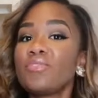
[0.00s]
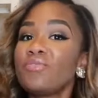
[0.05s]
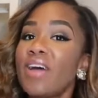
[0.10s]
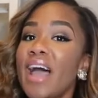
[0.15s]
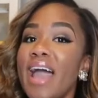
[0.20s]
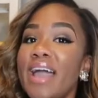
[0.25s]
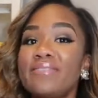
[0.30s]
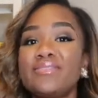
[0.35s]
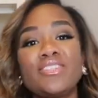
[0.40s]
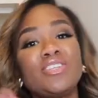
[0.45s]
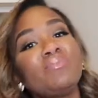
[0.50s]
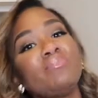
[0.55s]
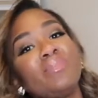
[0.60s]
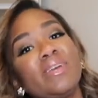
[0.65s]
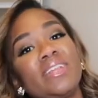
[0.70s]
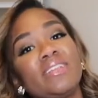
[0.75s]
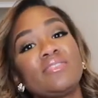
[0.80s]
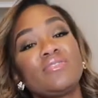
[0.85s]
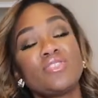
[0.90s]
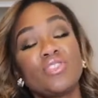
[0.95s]
5
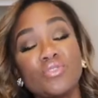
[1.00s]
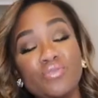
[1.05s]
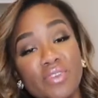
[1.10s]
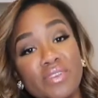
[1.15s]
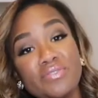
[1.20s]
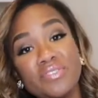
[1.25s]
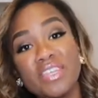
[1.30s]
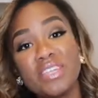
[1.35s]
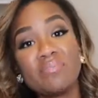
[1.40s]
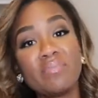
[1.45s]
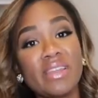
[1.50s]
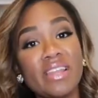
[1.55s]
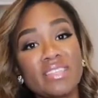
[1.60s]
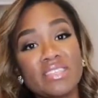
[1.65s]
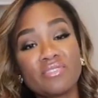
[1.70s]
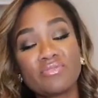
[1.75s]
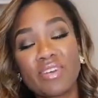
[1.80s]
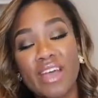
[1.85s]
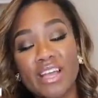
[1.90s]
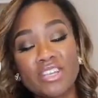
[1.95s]
to 15
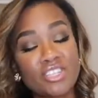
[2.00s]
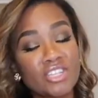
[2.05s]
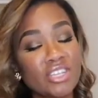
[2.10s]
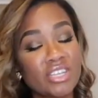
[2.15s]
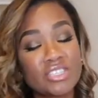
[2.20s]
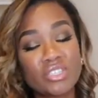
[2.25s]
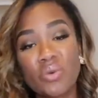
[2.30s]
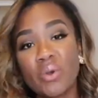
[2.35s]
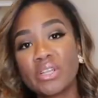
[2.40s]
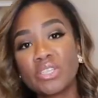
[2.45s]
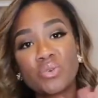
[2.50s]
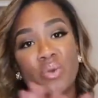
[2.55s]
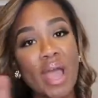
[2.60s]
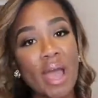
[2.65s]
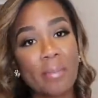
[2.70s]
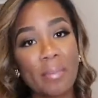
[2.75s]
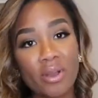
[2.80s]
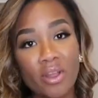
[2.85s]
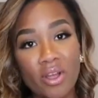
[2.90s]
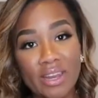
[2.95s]
minutes of fashion is going to
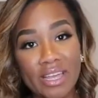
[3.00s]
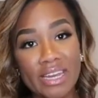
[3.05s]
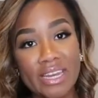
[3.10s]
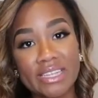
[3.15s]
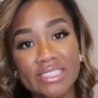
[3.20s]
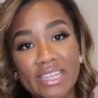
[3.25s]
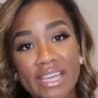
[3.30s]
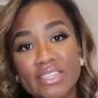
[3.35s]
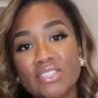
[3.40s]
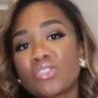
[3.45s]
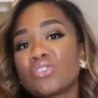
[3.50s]
happen on any day.